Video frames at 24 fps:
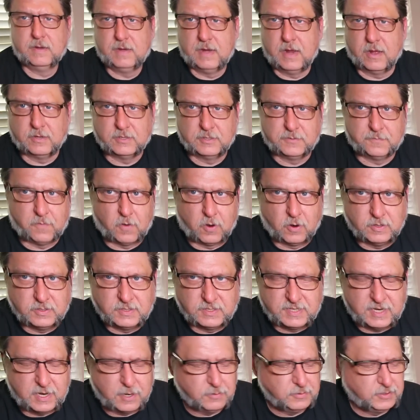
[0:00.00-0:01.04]
Now, as far as
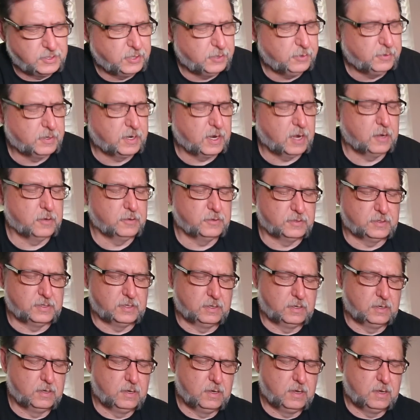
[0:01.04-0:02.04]
CO2 goes,